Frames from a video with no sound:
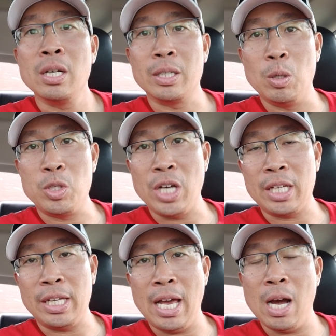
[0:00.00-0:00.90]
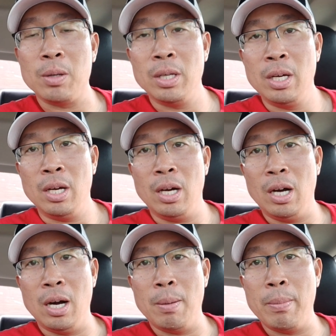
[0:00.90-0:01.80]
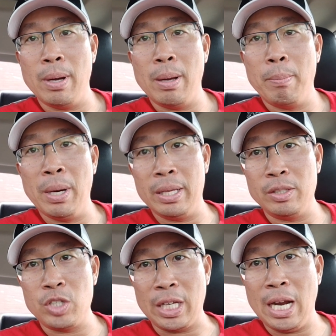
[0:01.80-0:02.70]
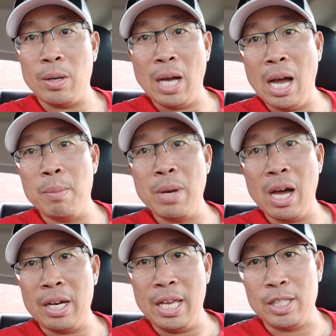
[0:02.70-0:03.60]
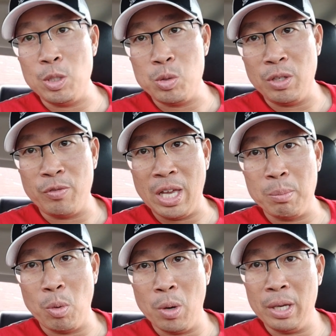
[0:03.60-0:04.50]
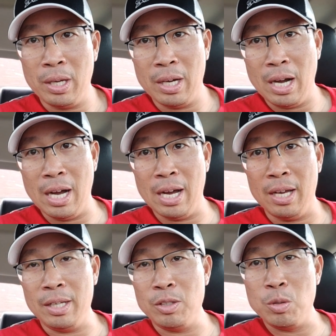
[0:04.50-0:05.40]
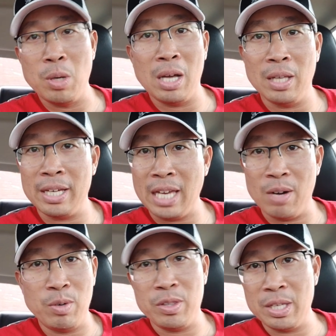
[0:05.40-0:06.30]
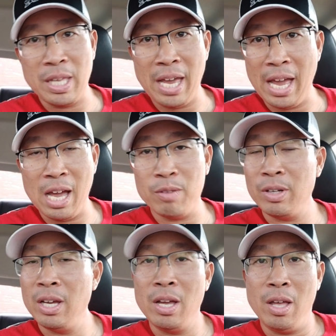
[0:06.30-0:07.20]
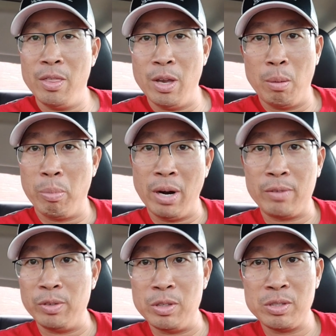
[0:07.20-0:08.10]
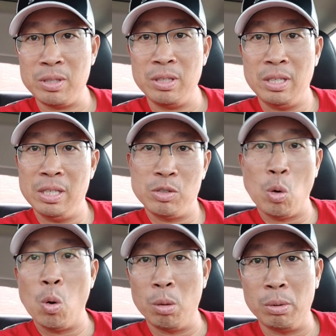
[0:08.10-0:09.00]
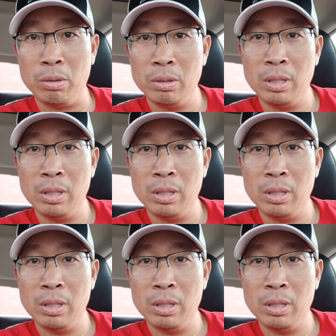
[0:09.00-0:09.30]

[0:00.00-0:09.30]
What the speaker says: Go check it out. But check it out. I'm not a QT fanboy. I do not like everything they have. Their breakfast is horrible.